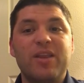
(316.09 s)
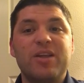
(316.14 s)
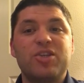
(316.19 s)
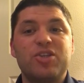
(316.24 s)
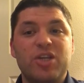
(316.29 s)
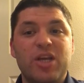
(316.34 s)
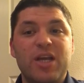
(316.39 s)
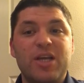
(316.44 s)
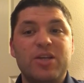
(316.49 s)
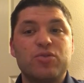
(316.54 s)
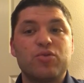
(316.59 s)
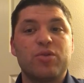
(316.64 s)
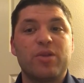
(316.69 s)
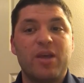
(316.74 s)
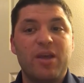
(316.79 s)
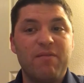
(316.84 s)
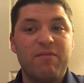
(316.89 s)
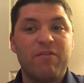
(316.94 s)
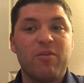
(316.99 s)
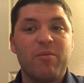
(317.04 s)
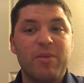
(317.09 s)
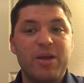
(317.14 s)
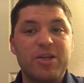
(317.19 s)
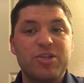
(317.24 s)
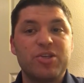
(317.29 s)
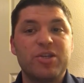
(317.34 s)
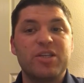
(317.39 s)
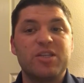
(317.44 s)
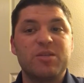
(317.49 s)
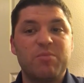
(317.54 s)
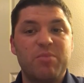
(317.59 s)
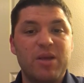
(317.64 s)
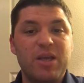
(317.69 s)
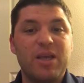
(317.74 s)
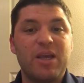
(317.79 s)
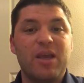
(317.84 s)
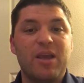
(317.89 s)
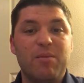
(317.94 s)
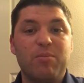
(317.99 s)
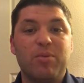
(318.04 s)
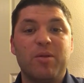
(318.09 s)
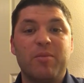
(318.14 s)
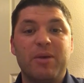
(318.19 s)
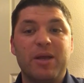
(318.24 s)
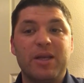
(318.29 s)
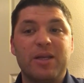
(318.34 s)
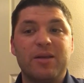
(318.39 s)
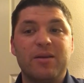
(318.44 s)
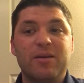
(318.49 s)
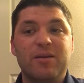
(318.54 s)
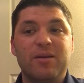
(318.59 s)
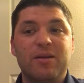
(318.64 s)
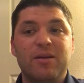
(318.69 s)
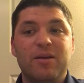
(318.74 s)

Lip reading: the change or the information is being implemented.